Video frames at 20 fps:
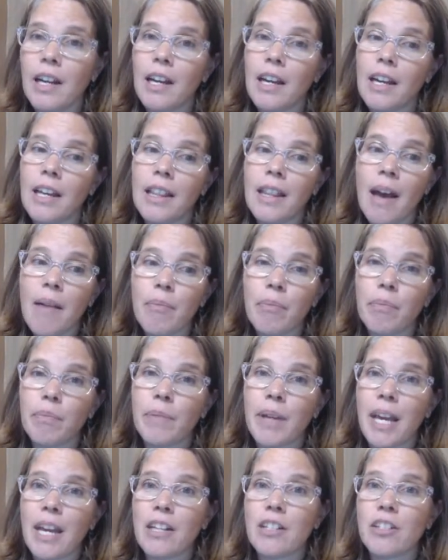In that
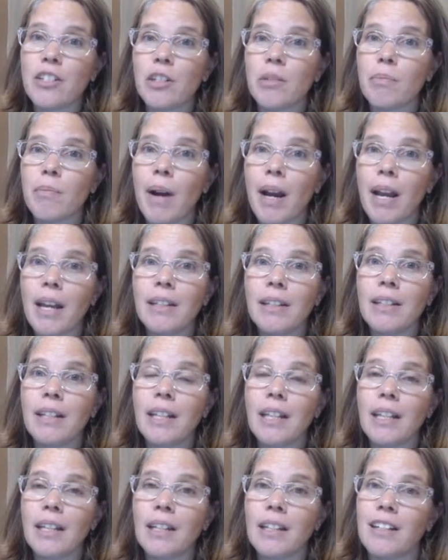case, you might
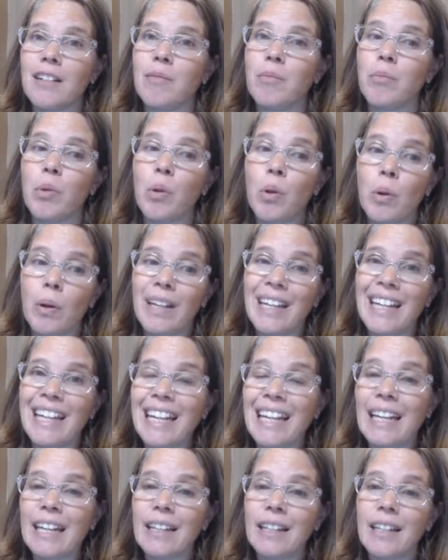need an
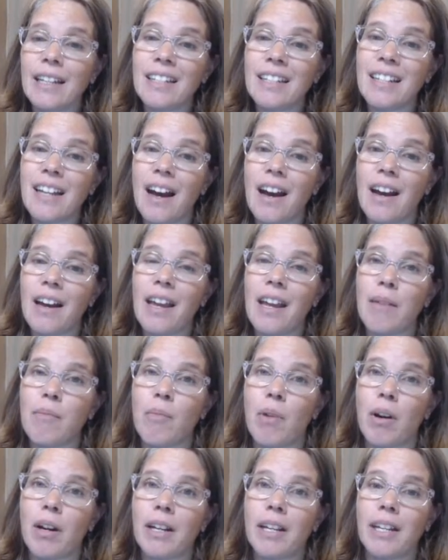employee and not a
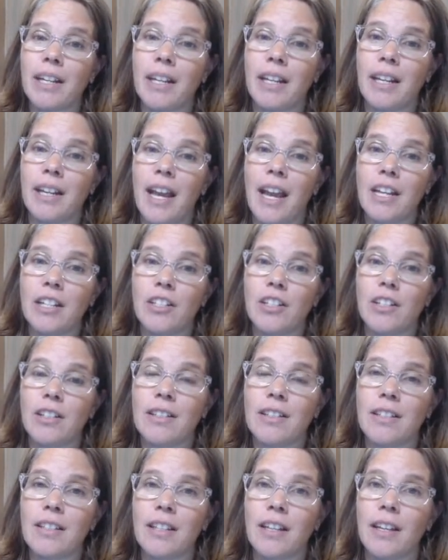marketing
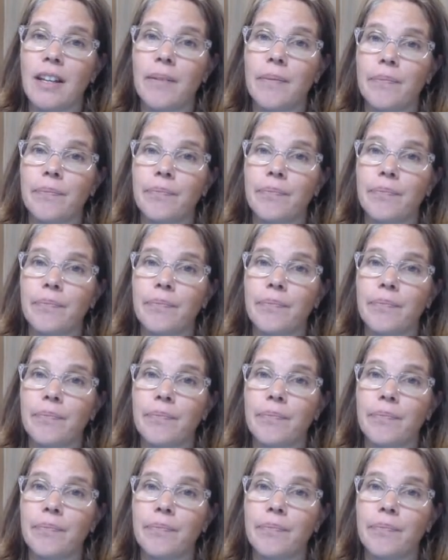agency.